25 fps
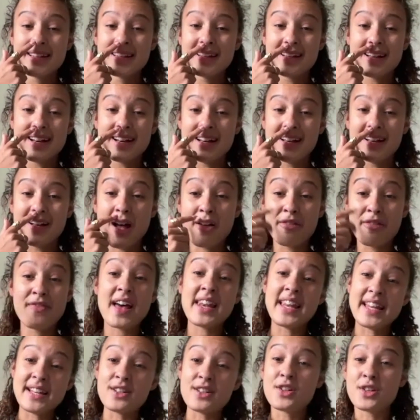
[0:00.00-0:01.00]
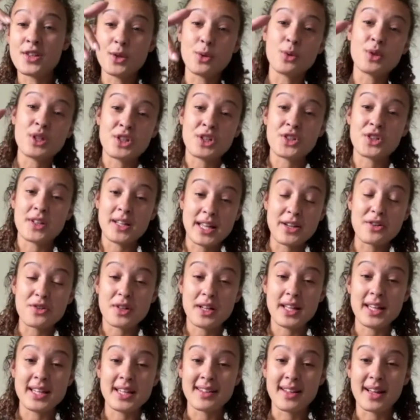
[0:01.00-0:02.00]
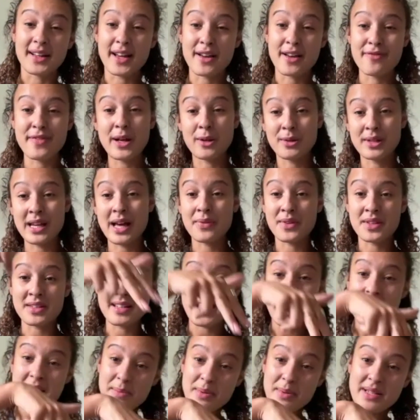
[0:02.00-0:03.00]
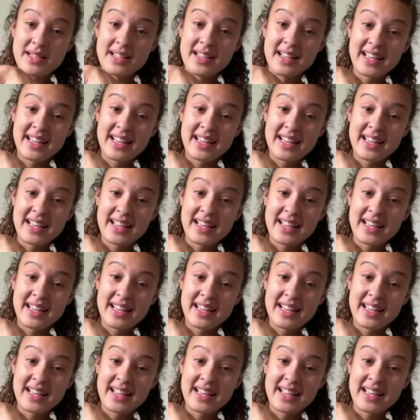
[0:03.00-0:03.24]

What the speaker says: I fell into the audition literally, like I fell down the steps.